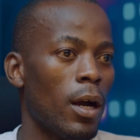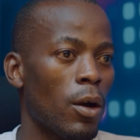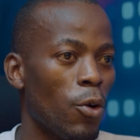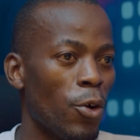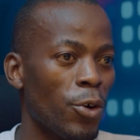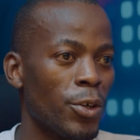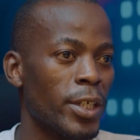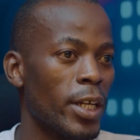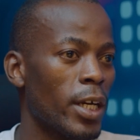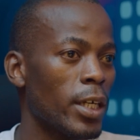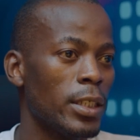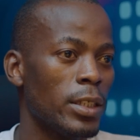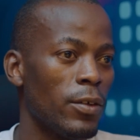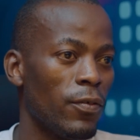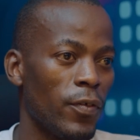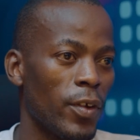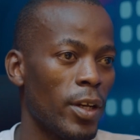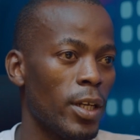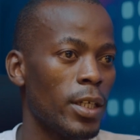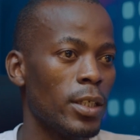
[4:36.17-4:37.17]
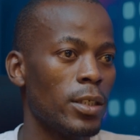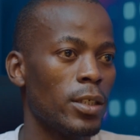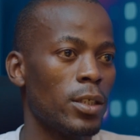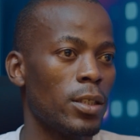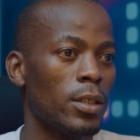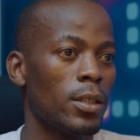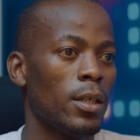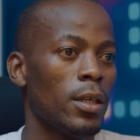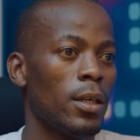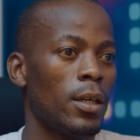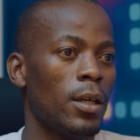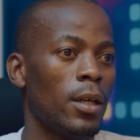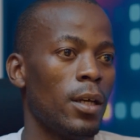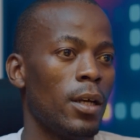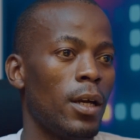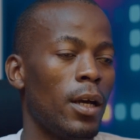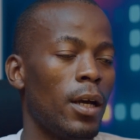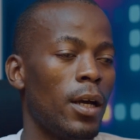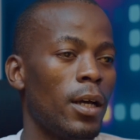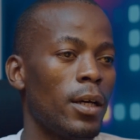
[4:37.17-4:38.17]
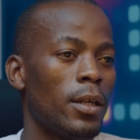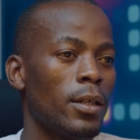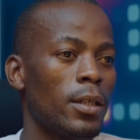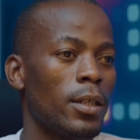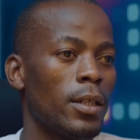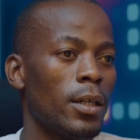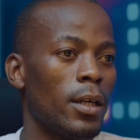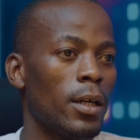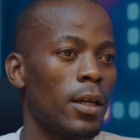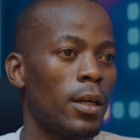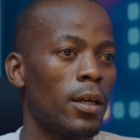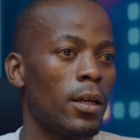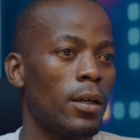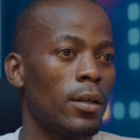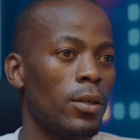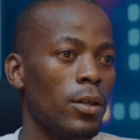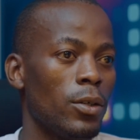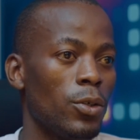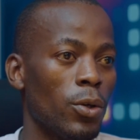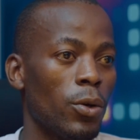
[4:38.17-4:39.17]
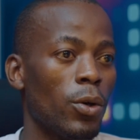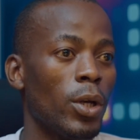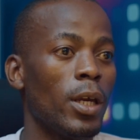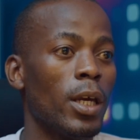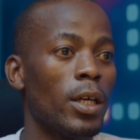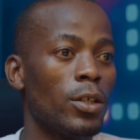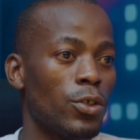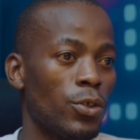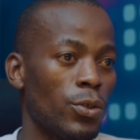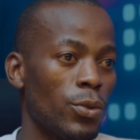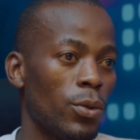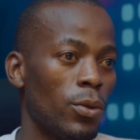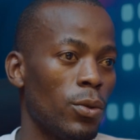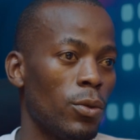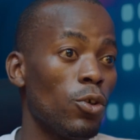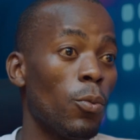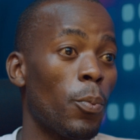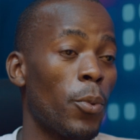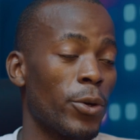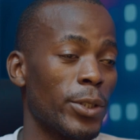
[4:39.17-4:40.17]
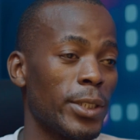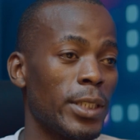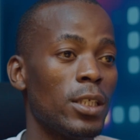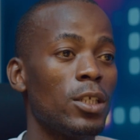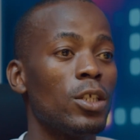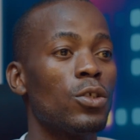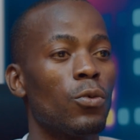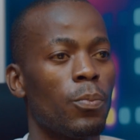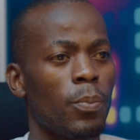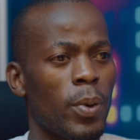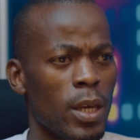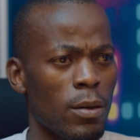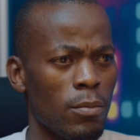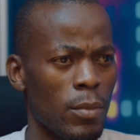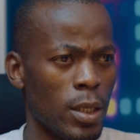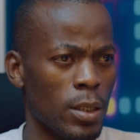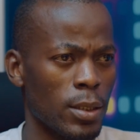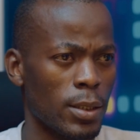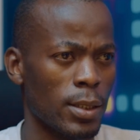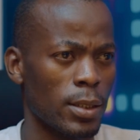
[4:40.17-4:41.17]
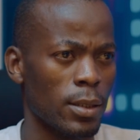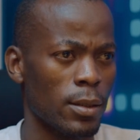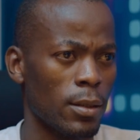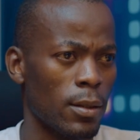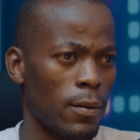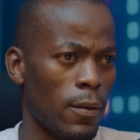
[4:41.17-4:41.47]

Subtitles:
contact, village, and you proceed to payment.